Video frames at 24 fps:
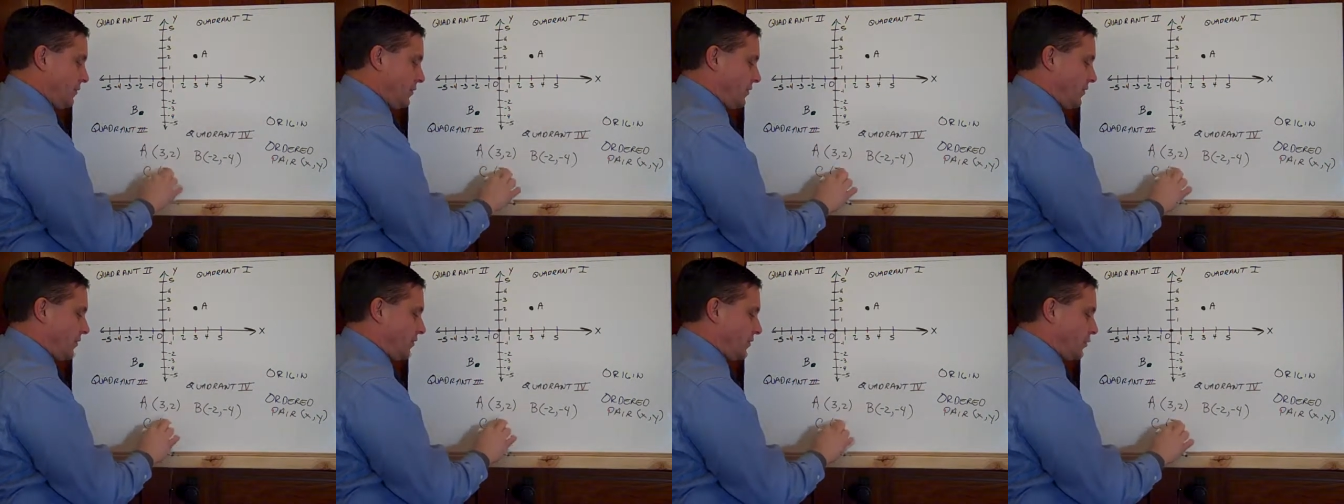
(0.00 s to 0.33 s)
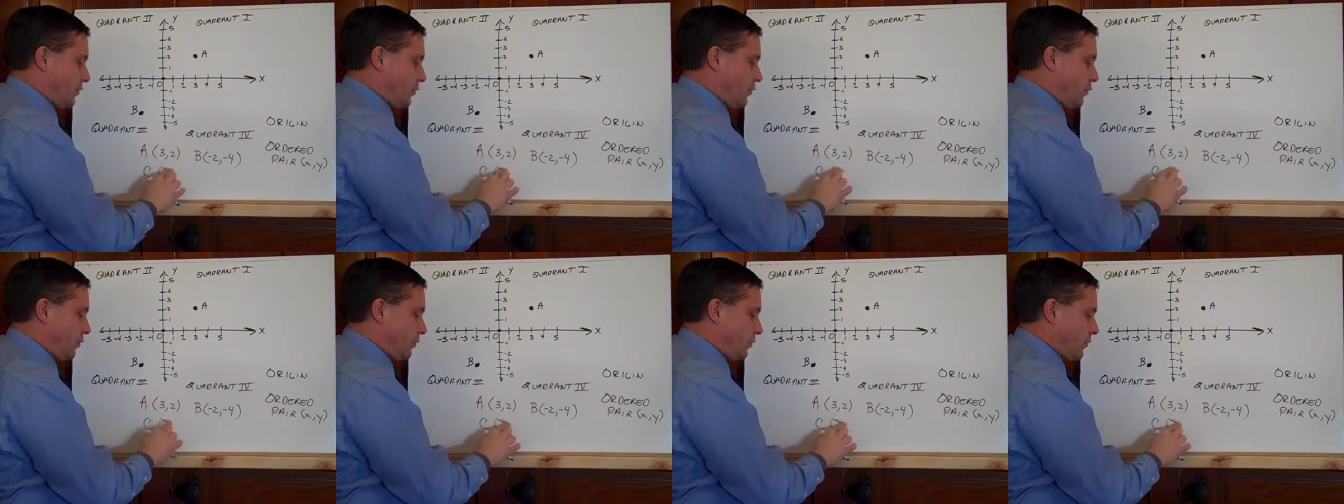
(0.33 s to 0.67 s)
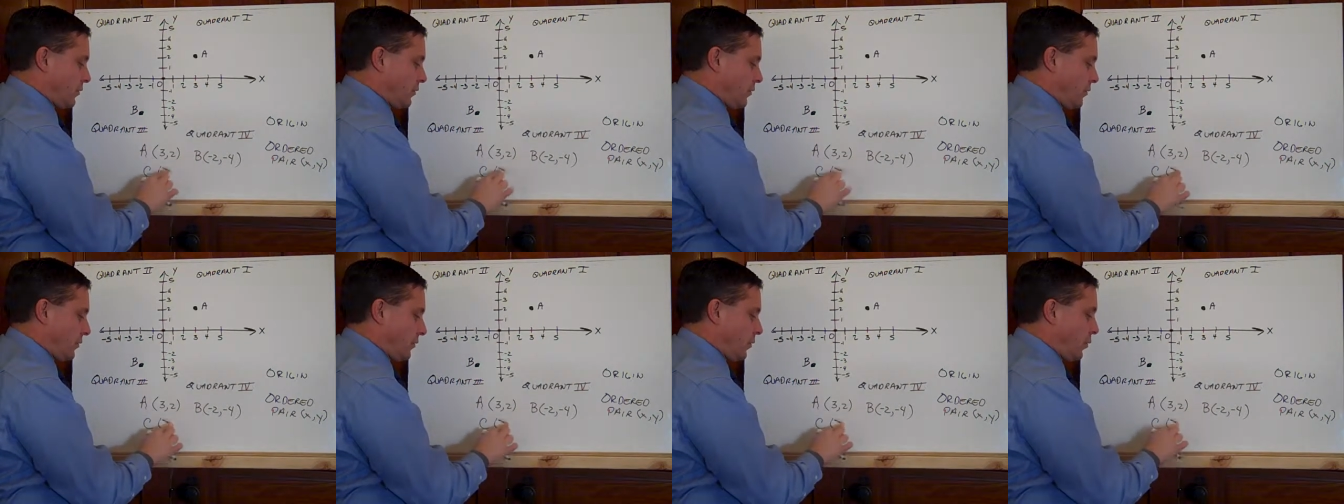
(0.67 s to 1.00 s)
Let's go
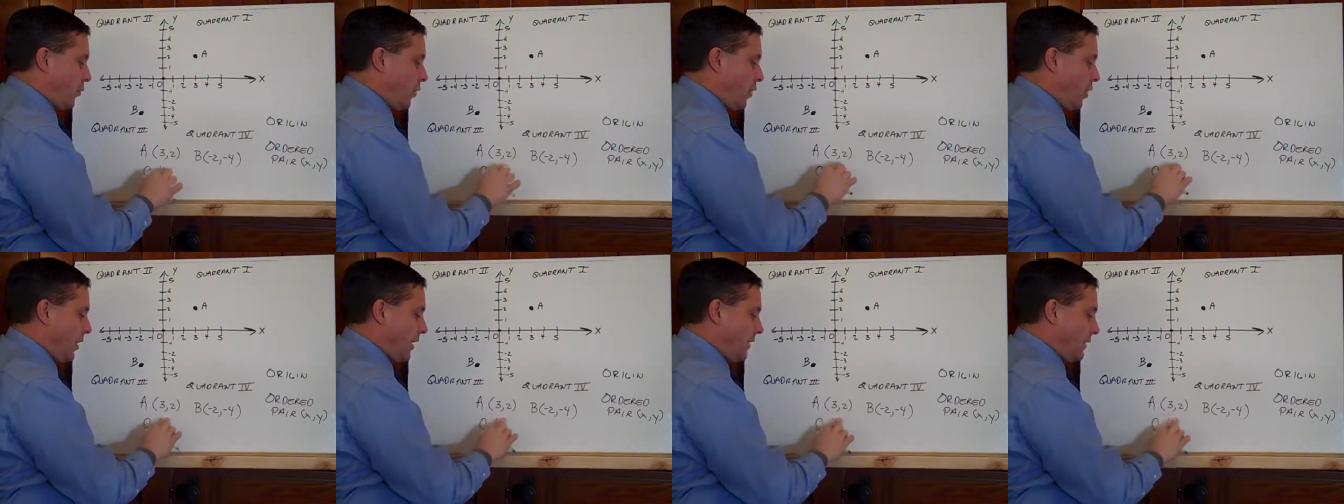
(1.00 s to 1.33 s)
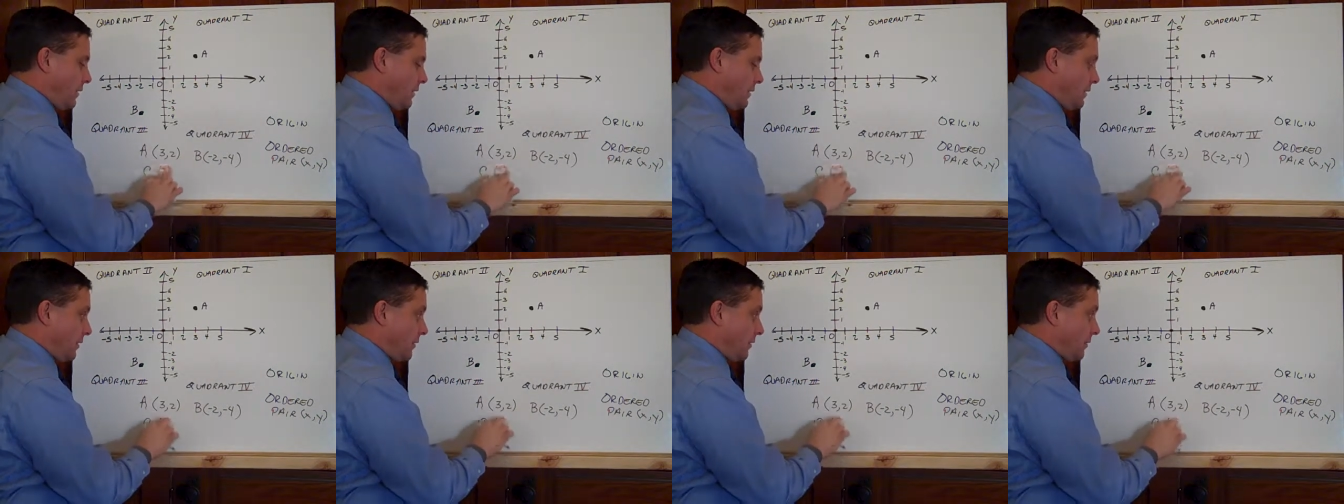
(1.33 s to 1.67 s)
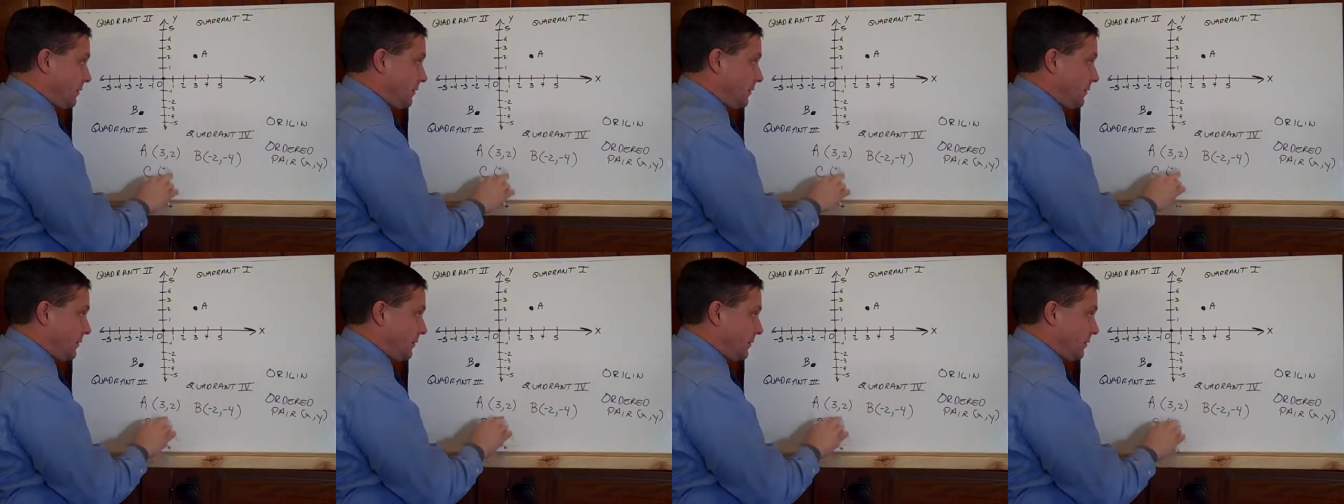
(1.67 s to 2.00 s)
1
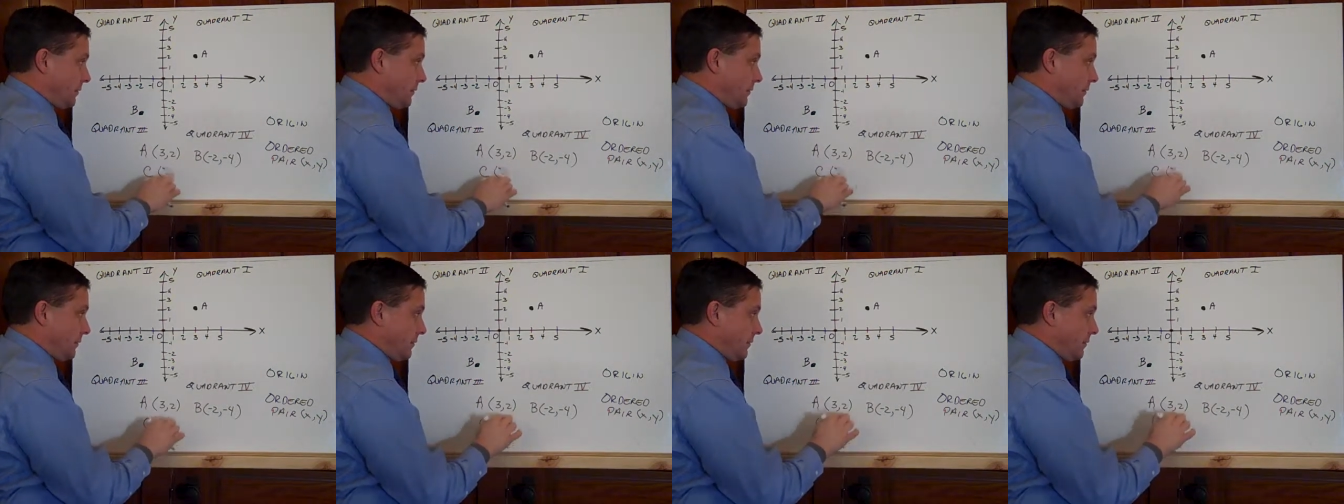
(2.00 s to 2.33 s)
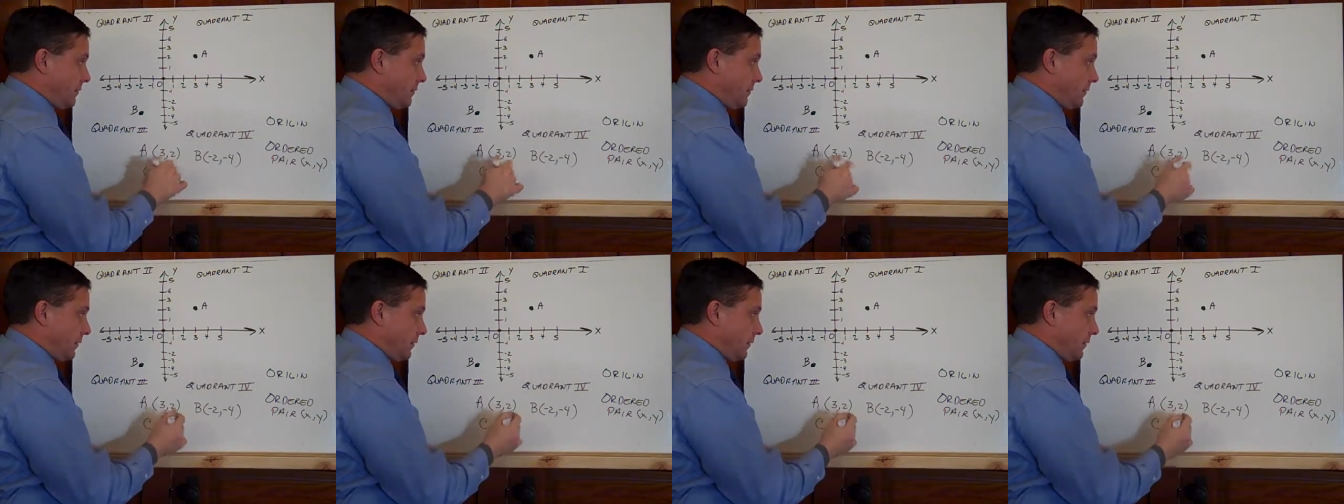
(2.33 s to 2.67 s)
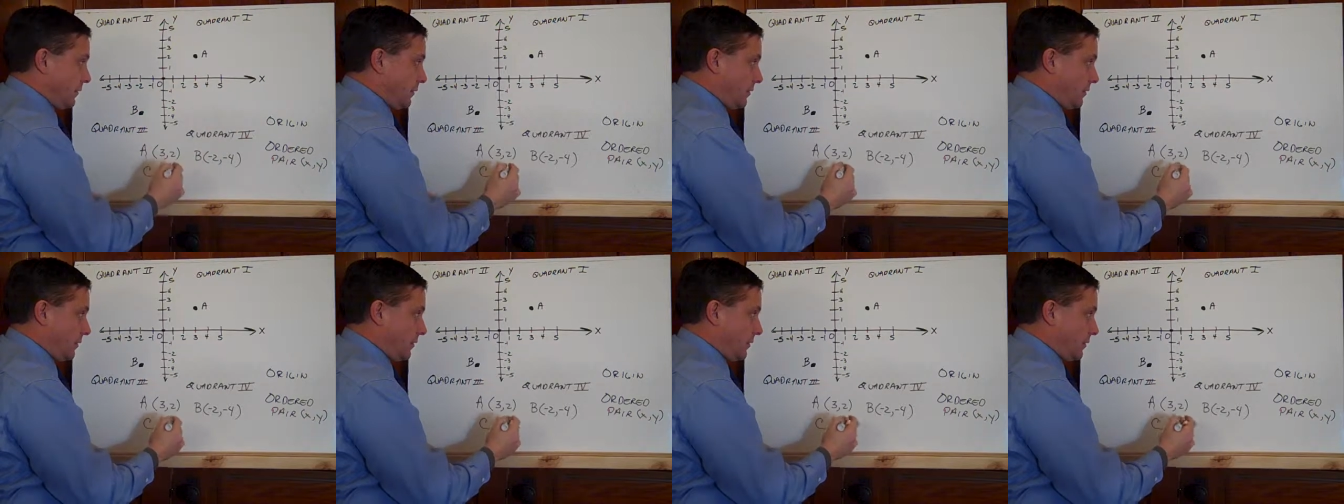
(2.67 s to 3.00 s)

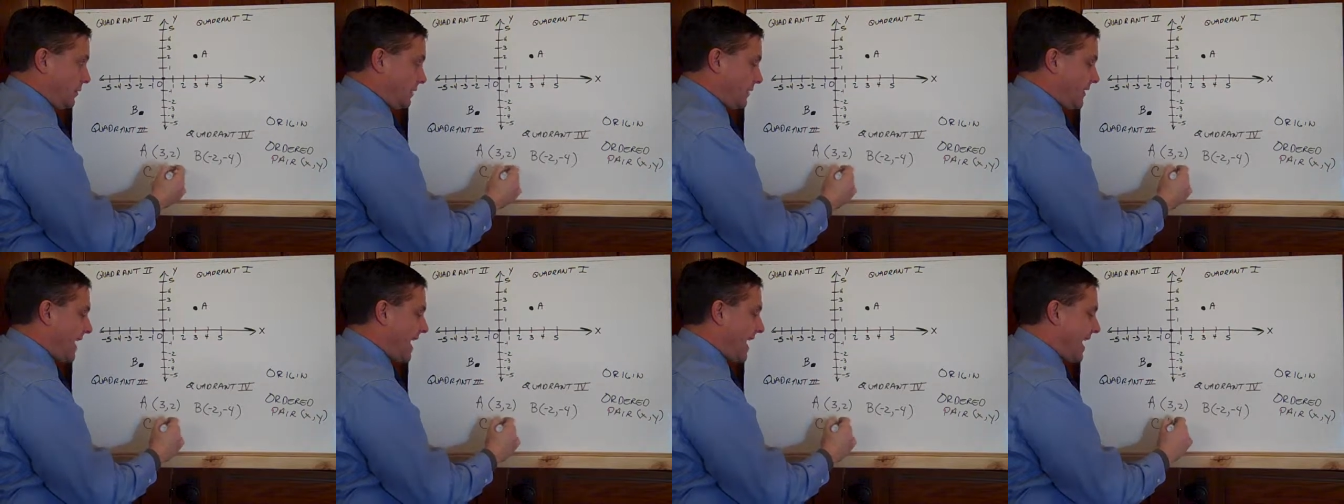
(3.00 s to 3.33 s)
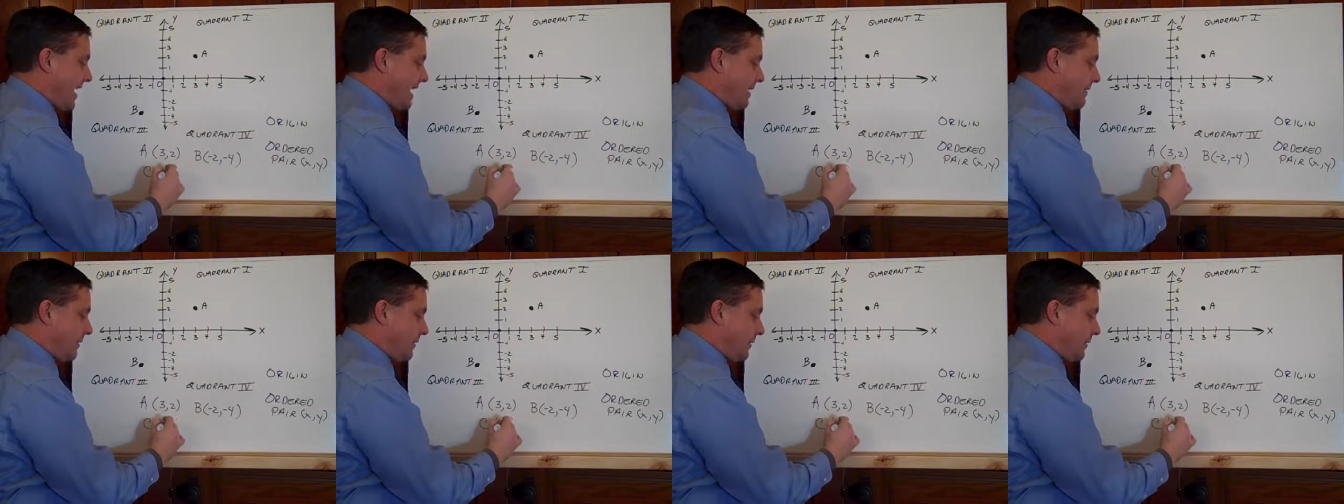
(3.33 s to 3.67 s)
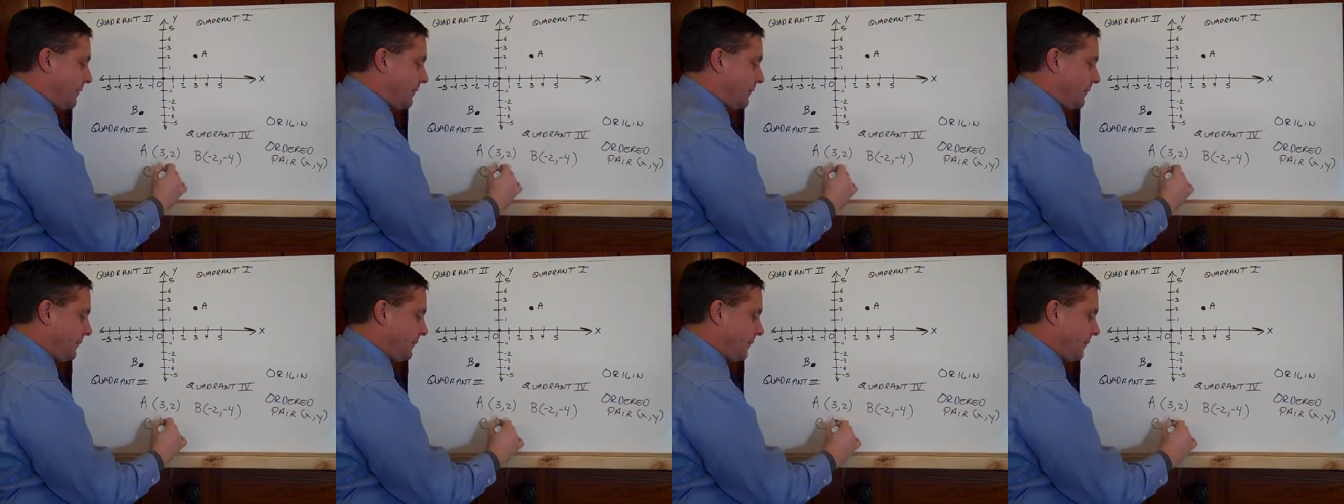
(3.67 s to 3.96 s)
or 5.